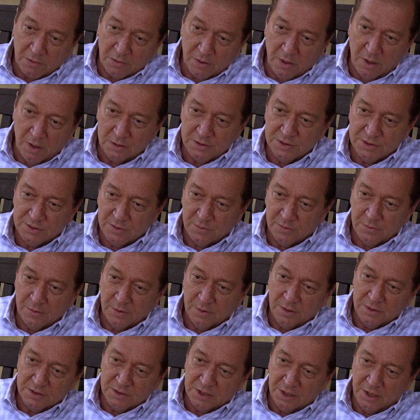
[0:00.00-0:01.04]
garage
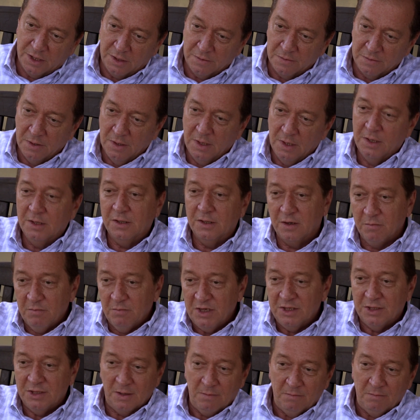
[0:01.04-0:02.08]
store and saying, give
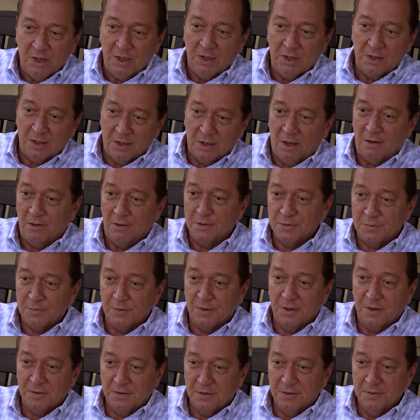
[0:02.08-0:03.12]
me ten million dollars
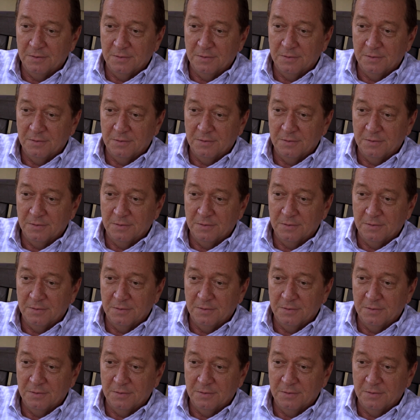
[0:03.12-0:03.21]
worth.